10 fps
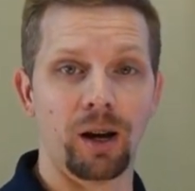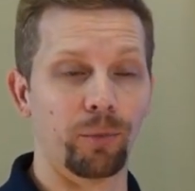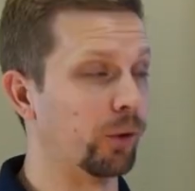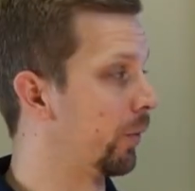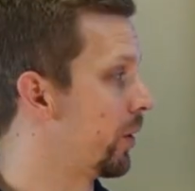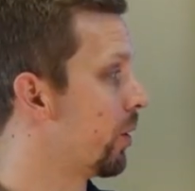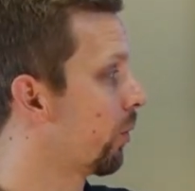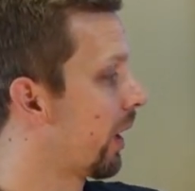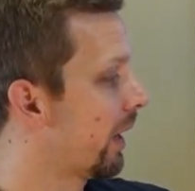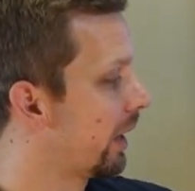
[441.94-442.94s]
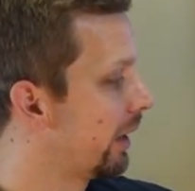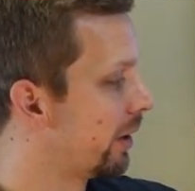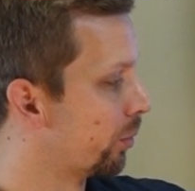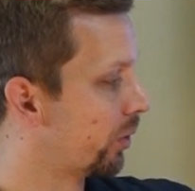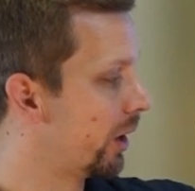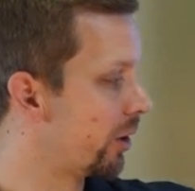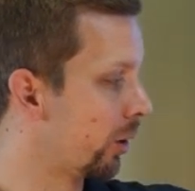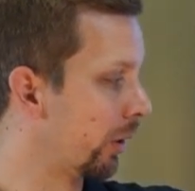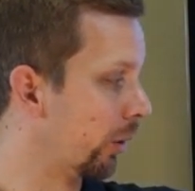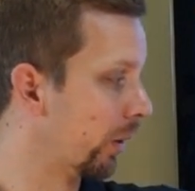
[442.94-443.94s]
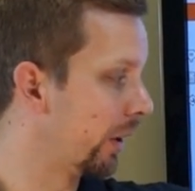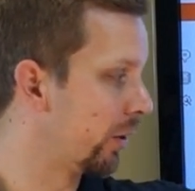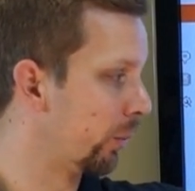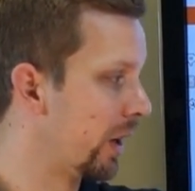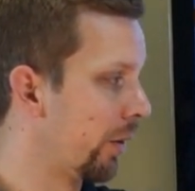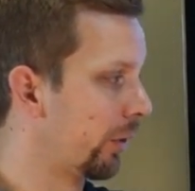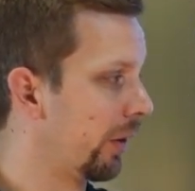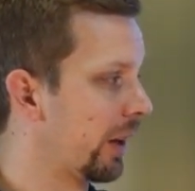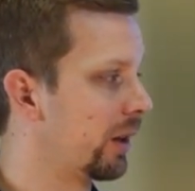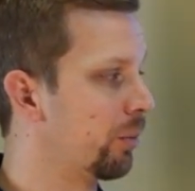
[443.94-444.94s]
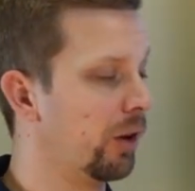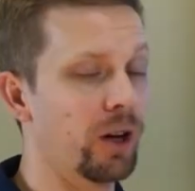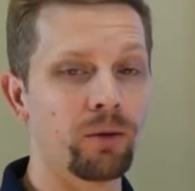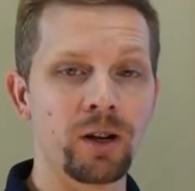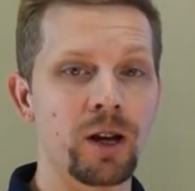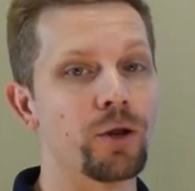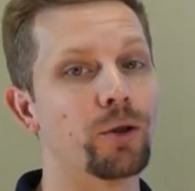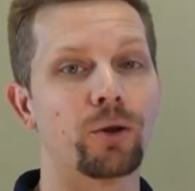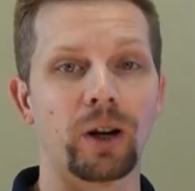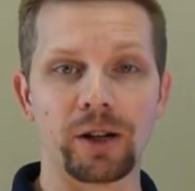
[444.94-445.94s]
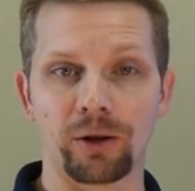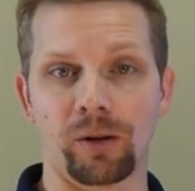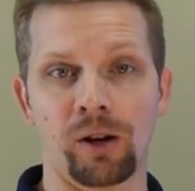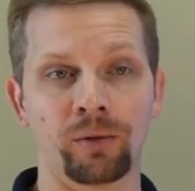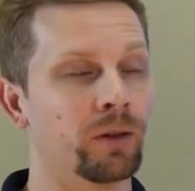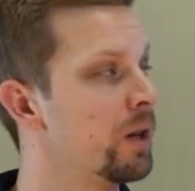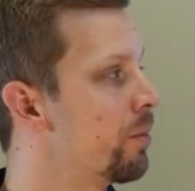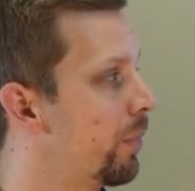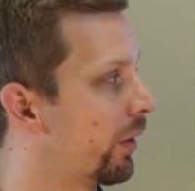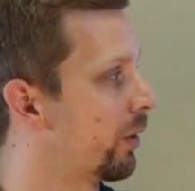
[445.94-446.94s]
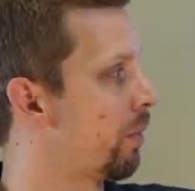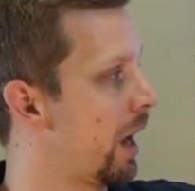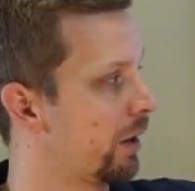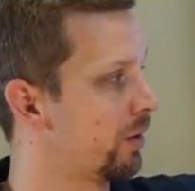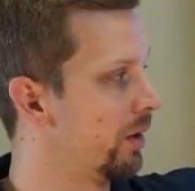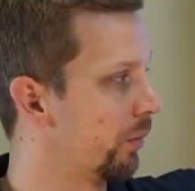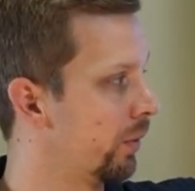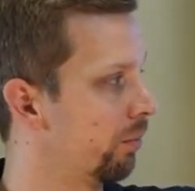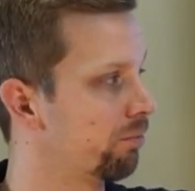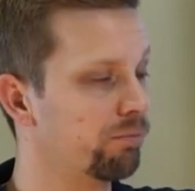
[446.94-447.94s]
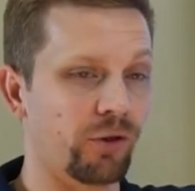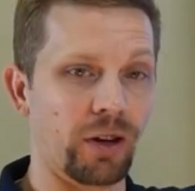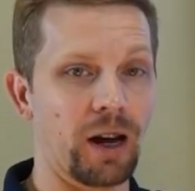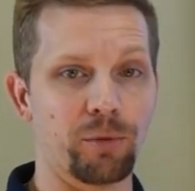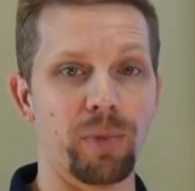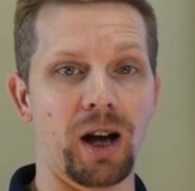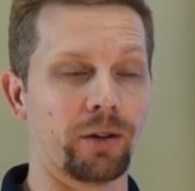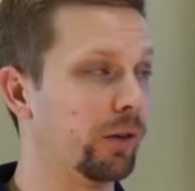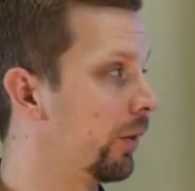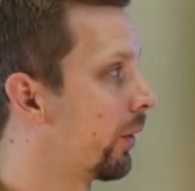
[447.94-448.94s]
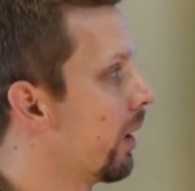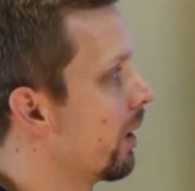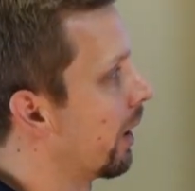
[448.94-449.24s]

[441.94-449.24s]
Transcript: So if you don't like any of the predetermined grids that we have selected below, you can create your own, mix and match different size boxes,